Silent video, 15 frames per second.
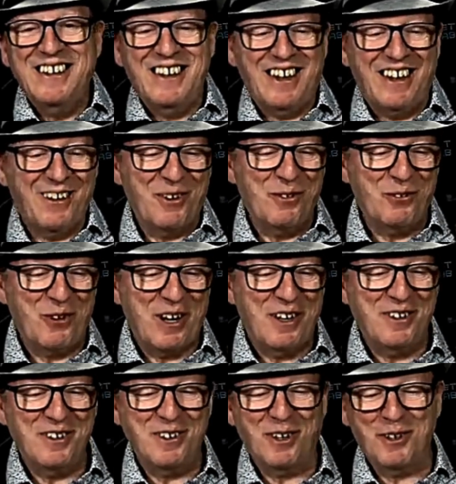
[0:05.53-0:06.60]
our good
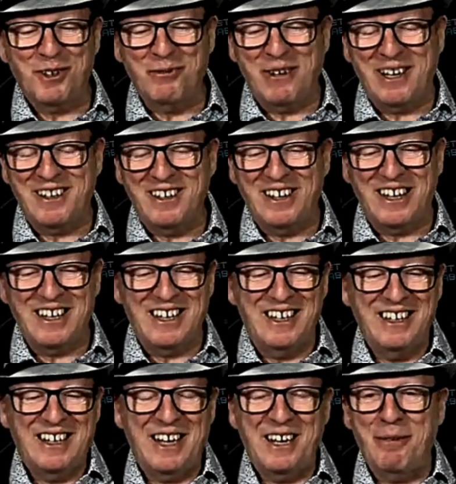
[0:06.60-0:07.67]
friend, Dr. Michael
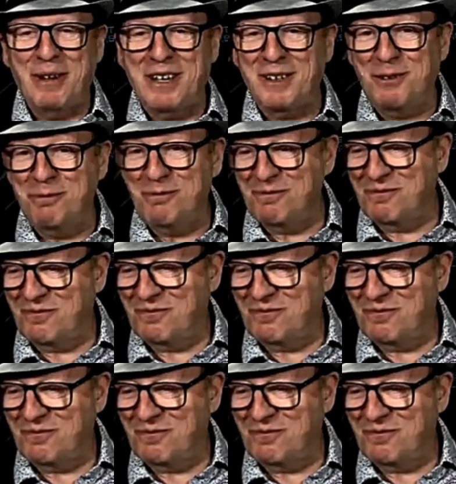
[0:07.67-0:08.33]
Likey. Hello, Michael.